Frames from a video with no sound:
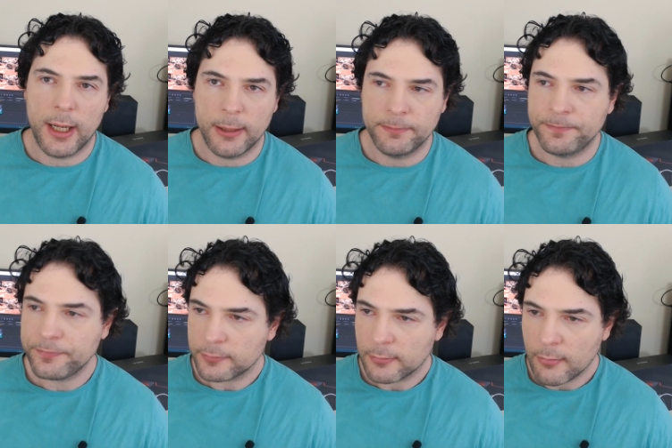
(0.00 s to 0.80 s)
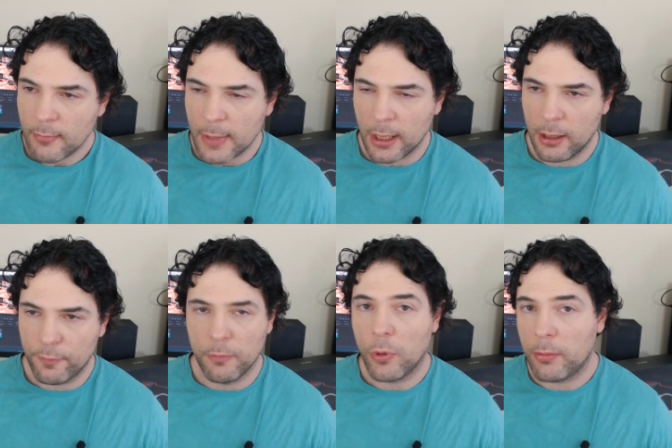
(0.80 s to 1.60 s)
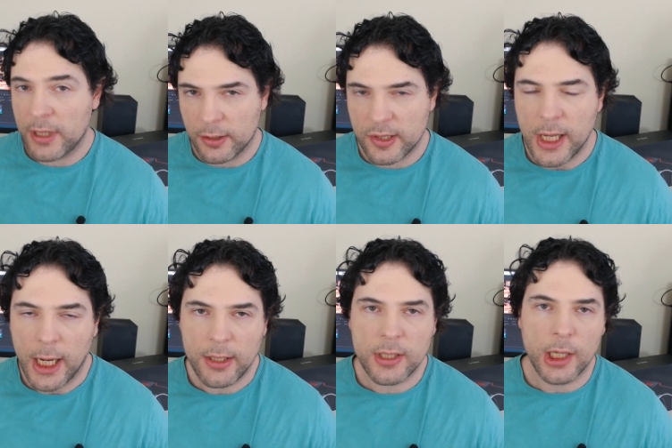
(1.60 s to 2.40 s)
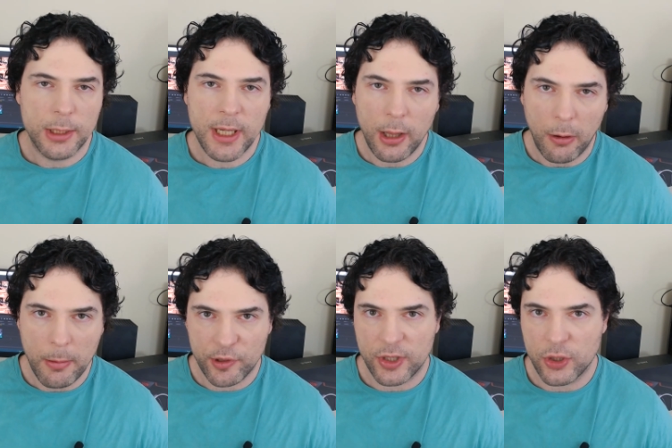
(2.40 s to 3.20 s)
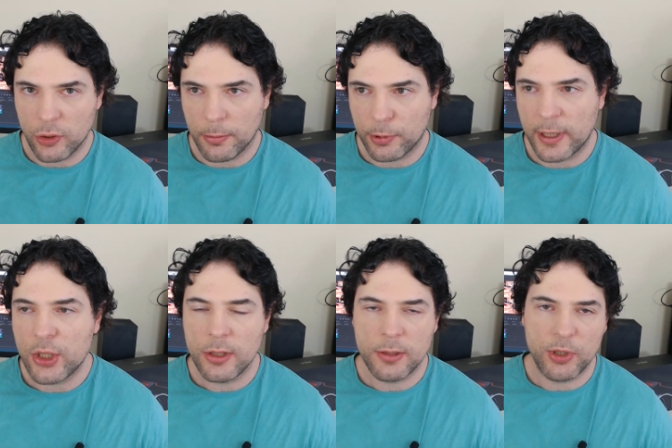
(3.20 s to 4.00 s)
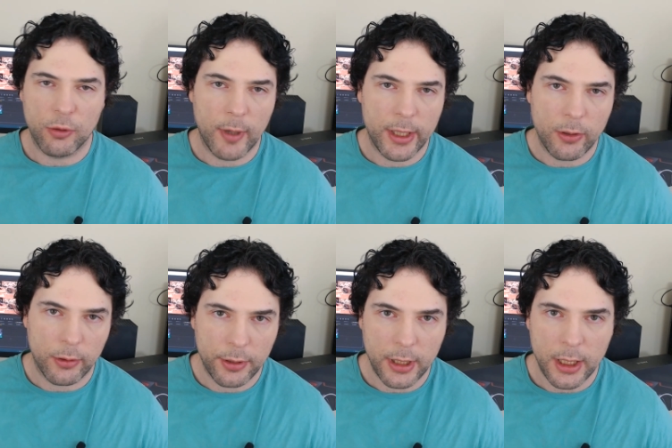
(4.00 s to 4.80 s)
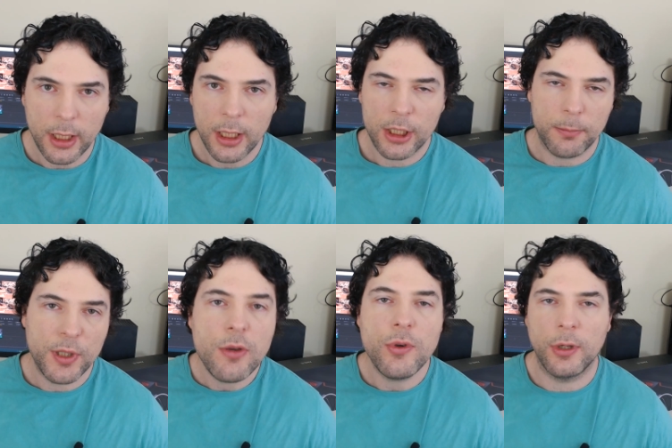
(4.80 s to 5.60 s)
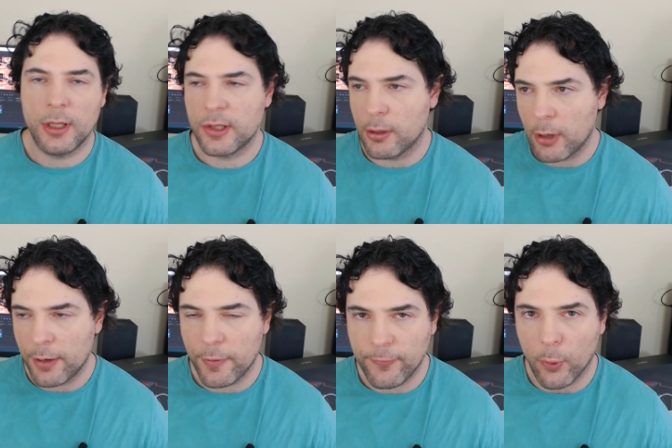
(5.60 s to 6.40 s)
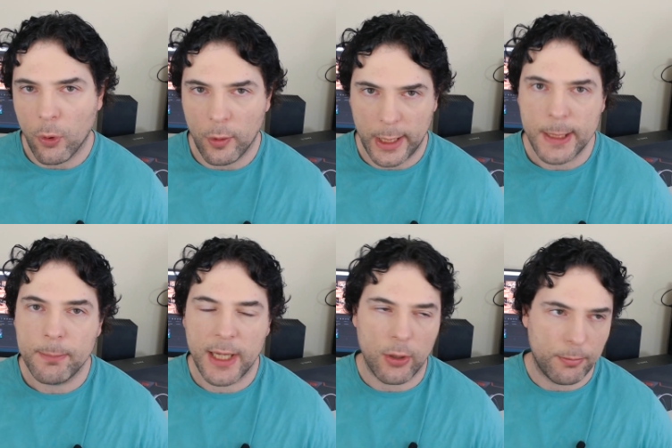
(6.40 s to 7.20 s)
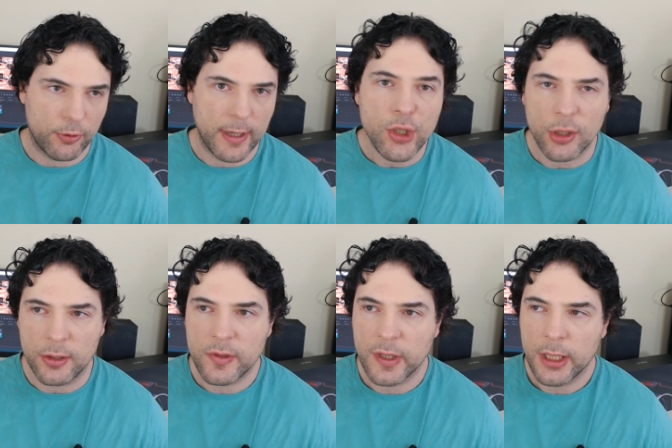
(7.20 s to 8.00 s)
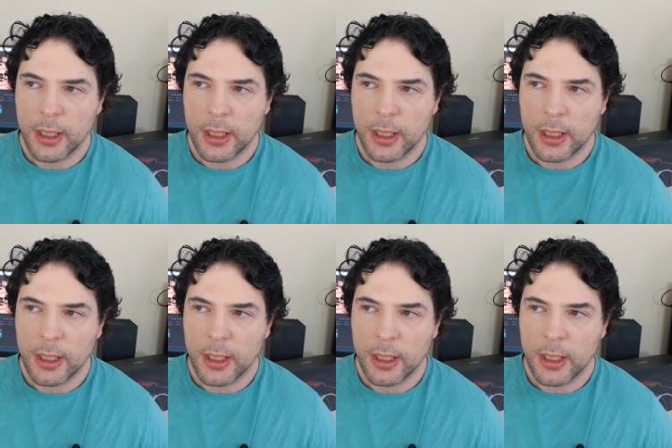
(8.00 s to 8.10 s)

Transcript: um, from what we understand, it's going to be lower precision operations which are running on the compute unit, so either 4 or 8-bit operations.